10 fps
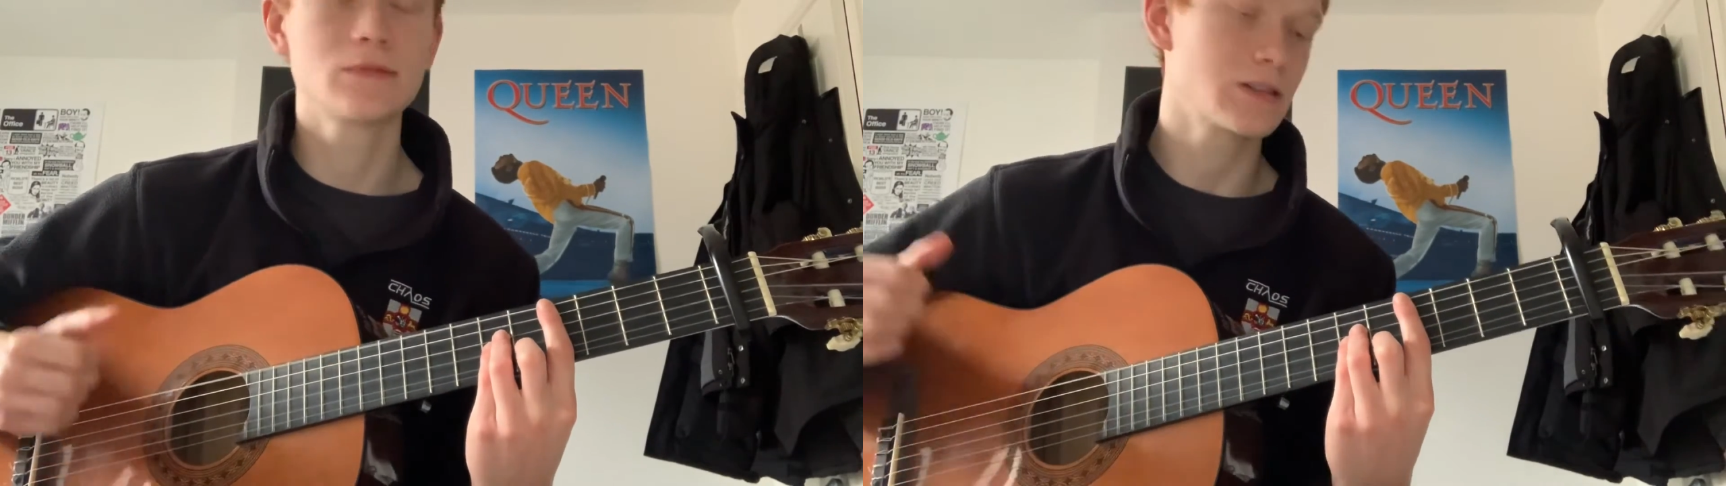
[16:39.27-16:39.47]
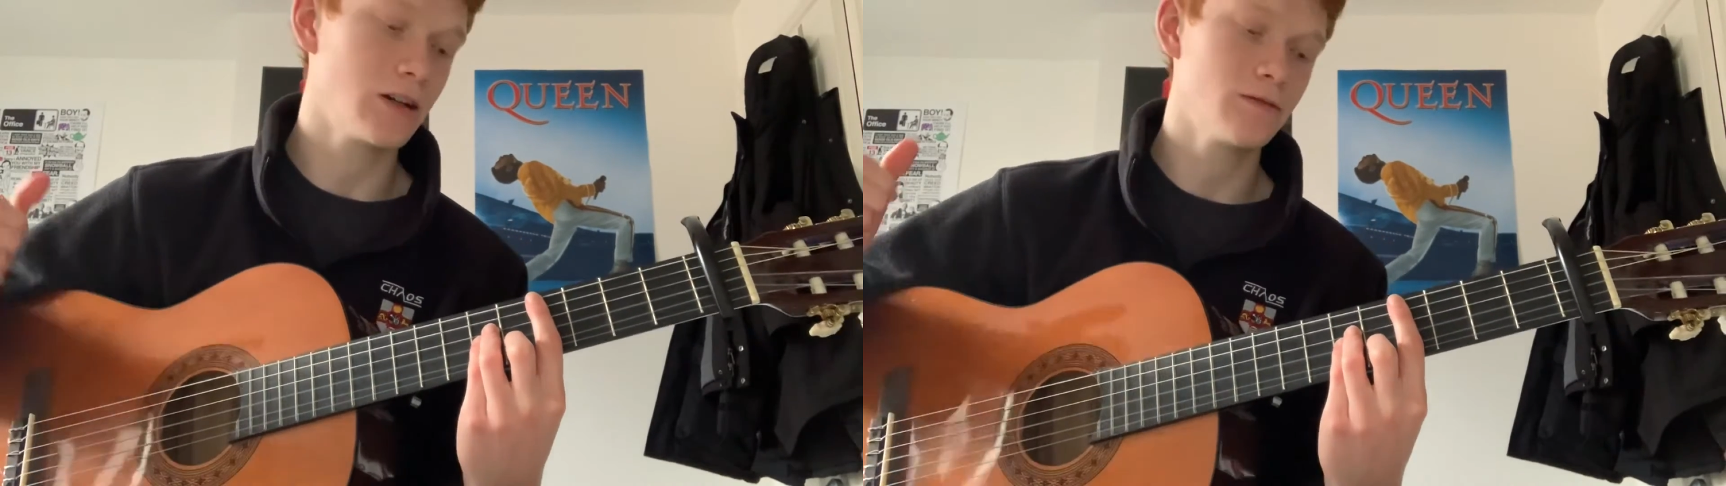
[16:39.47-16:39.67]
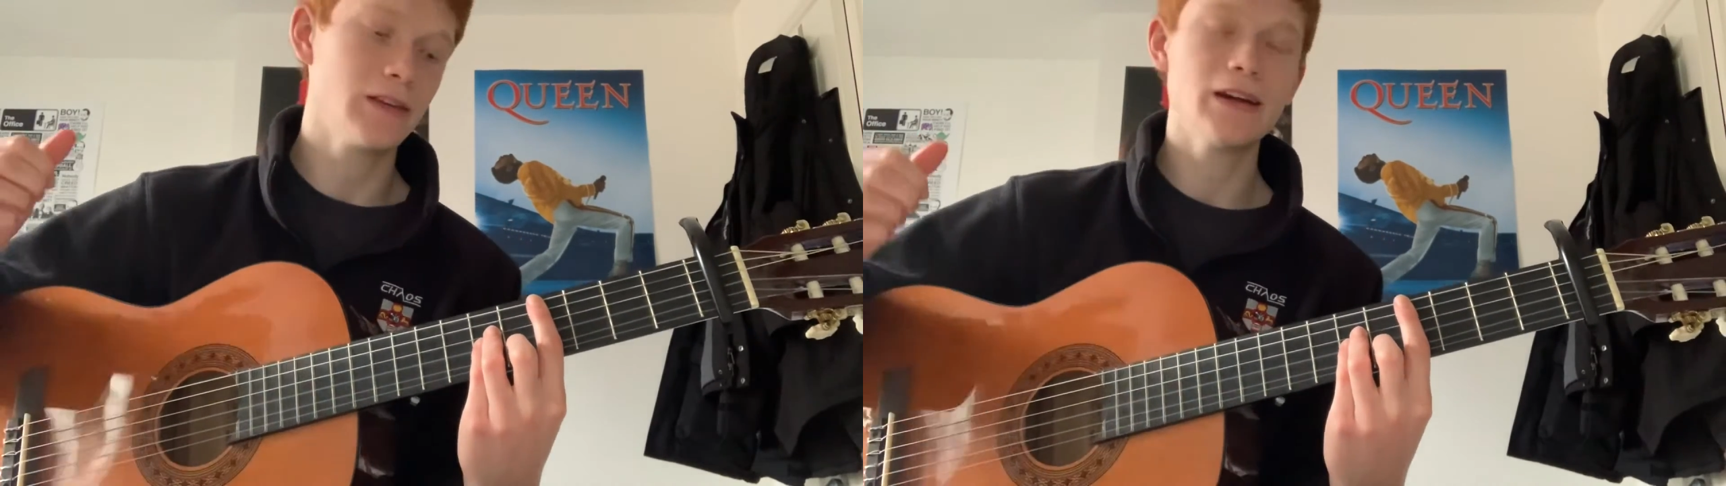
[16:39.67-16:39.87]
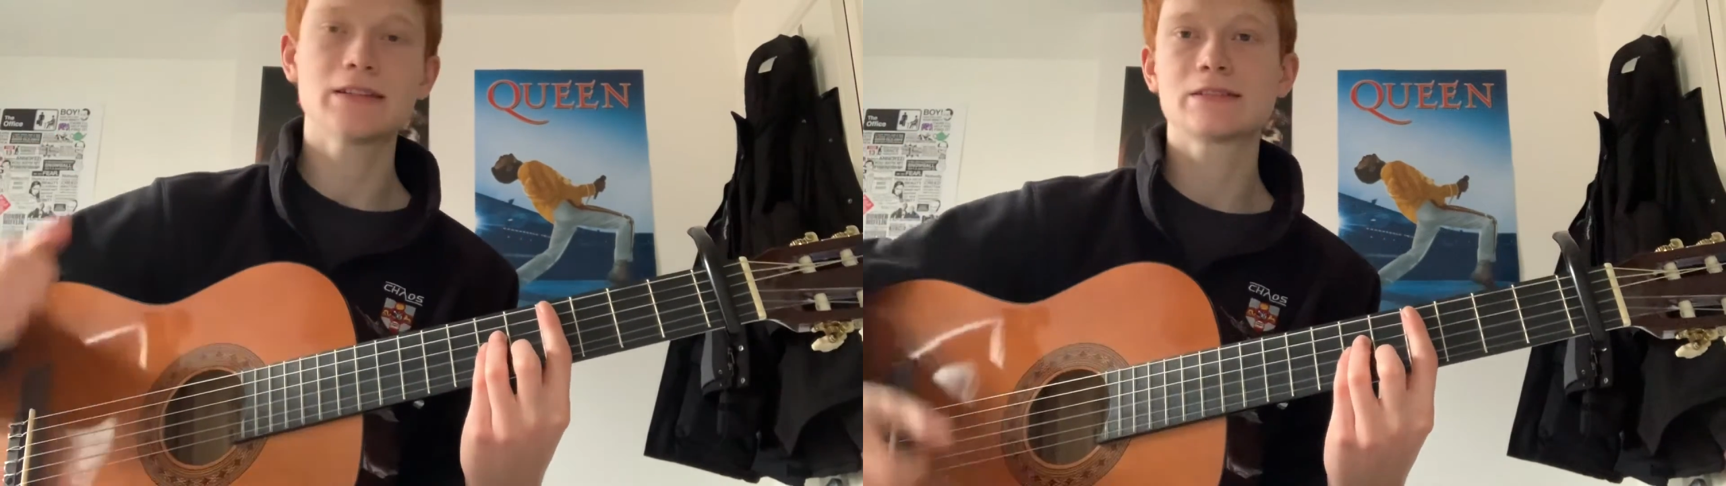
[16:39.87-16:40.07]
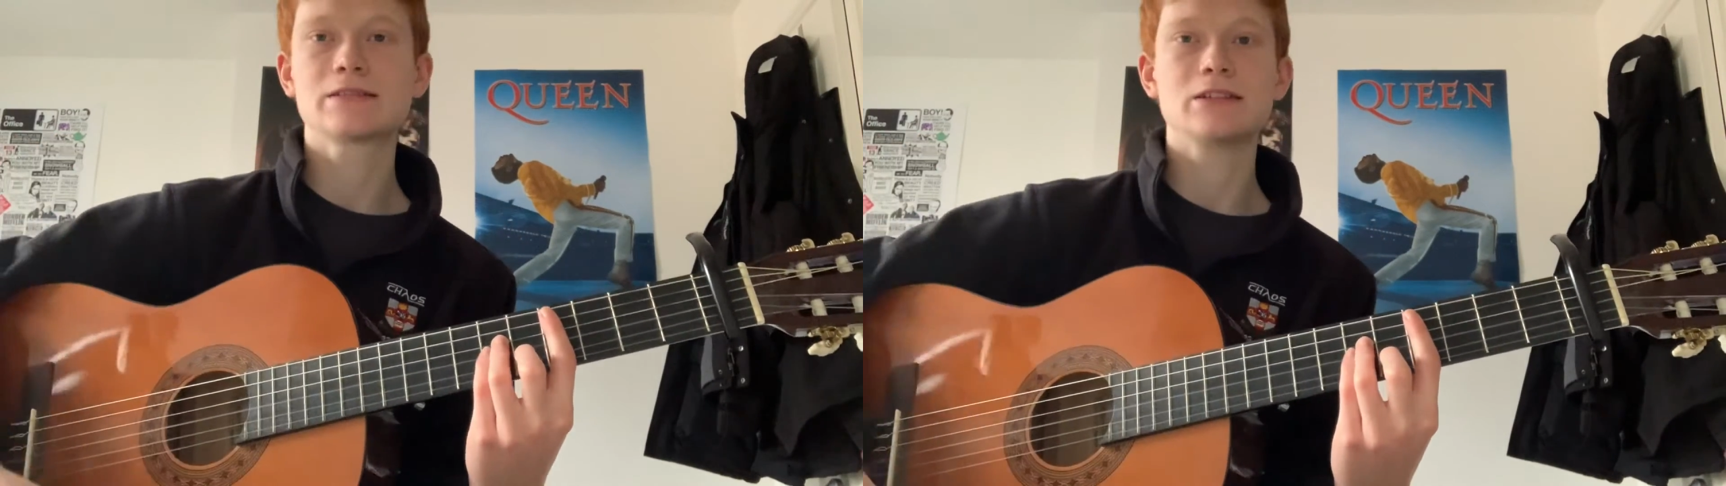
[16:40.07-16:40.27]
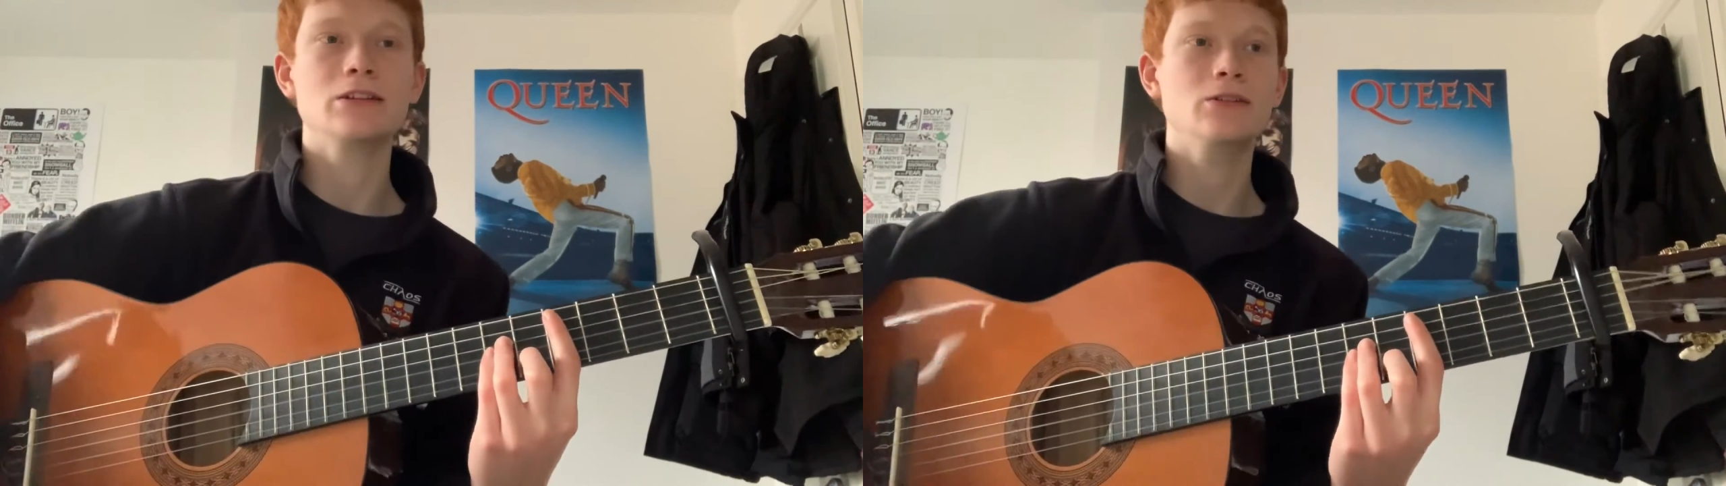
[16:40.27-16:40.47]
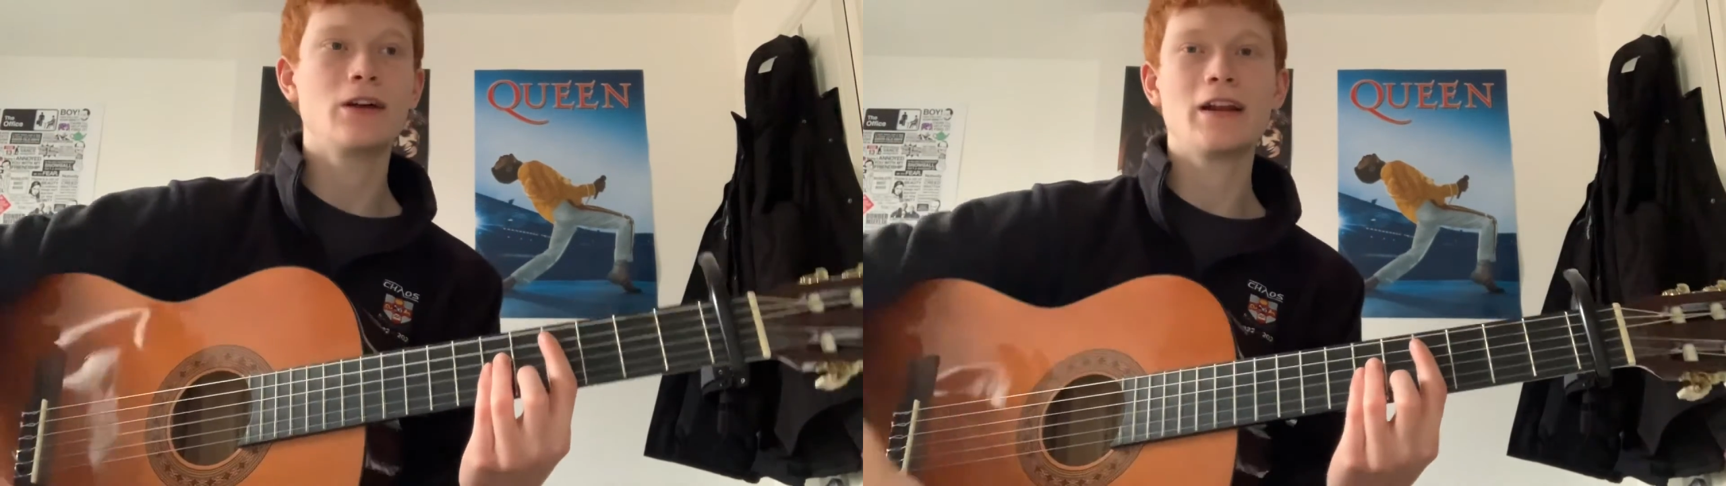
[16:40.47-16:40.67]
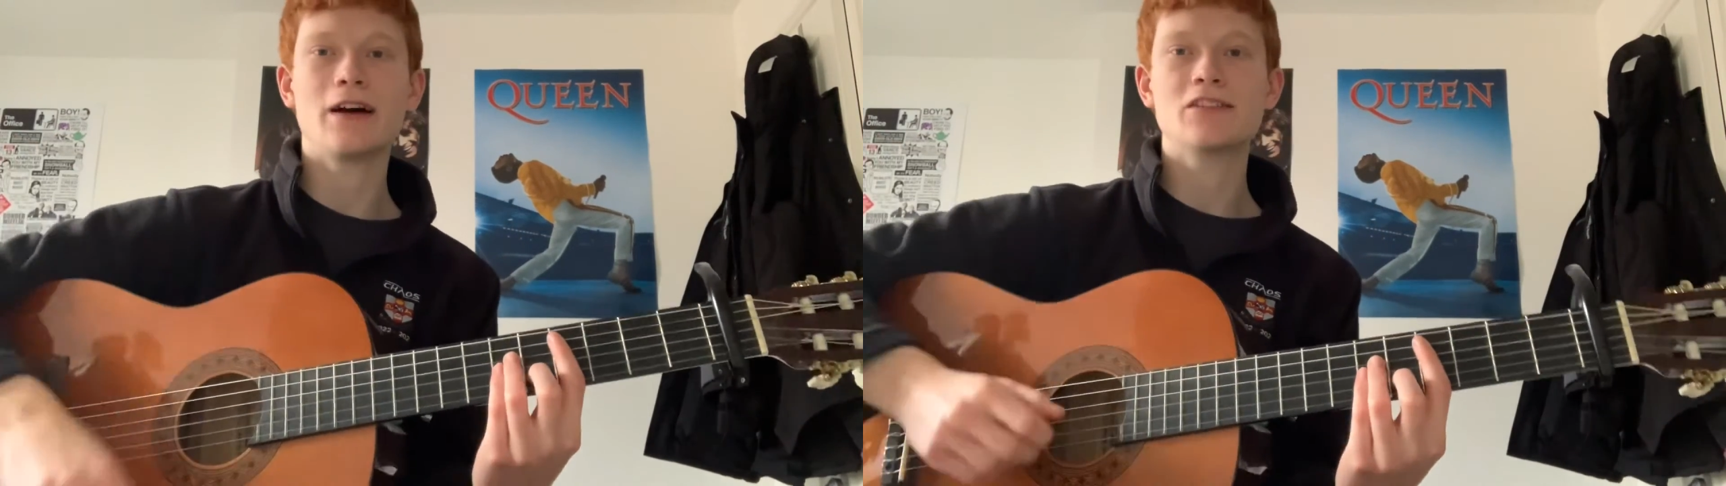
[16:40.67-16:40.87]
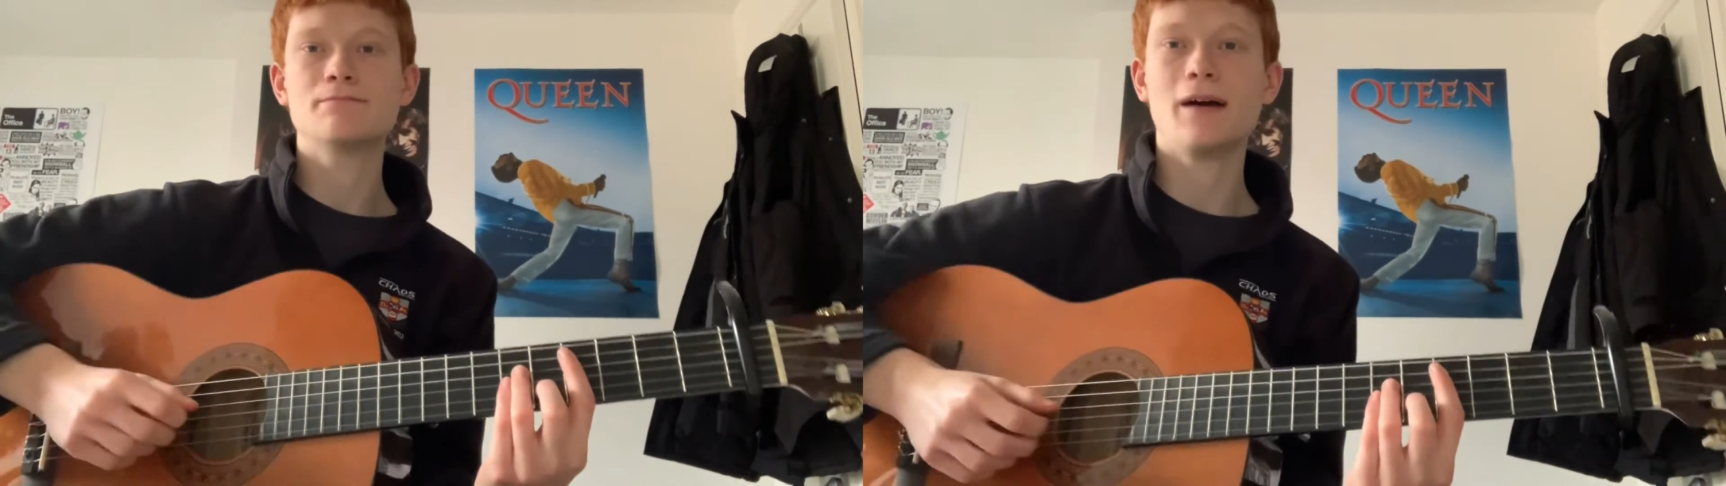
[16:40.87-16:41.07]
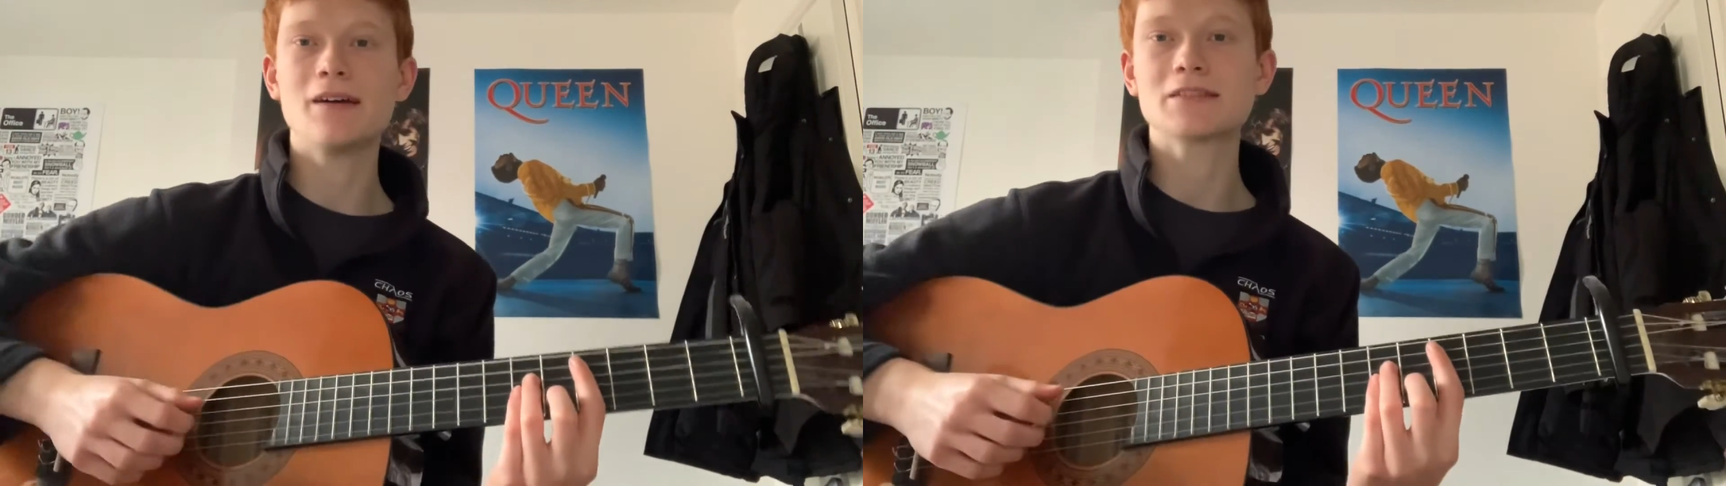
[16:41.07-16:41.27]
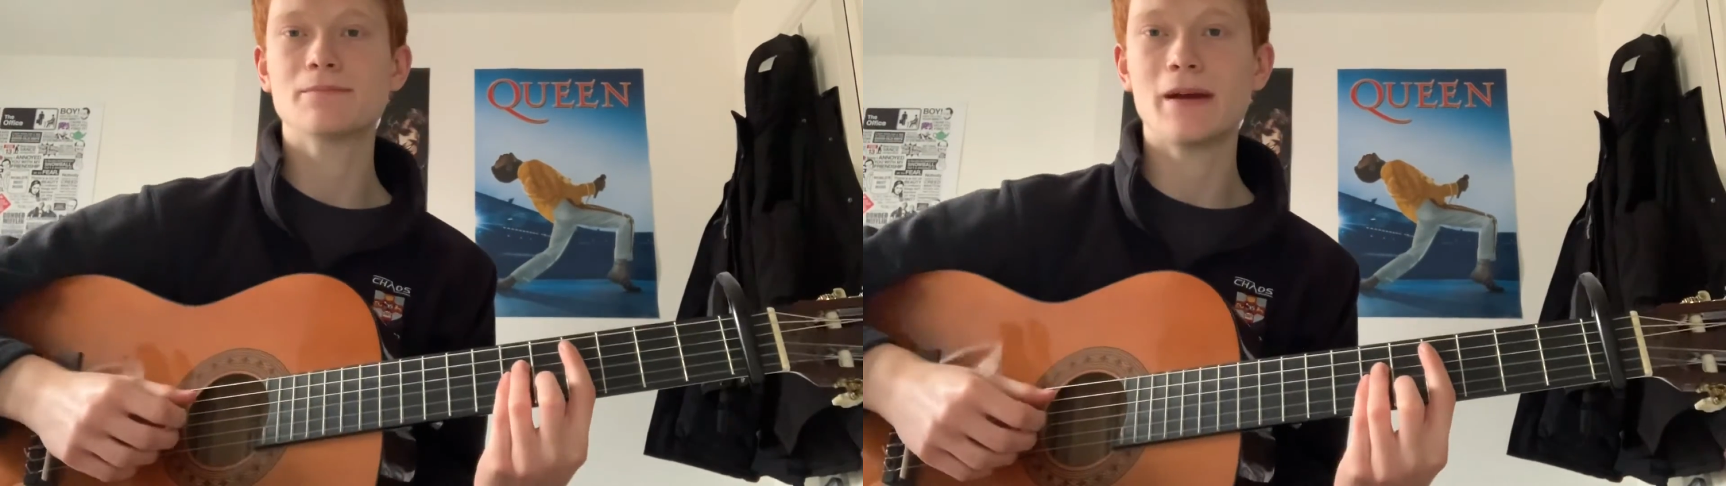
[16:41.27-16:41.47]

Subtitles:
So for this, you kind of have this bouncing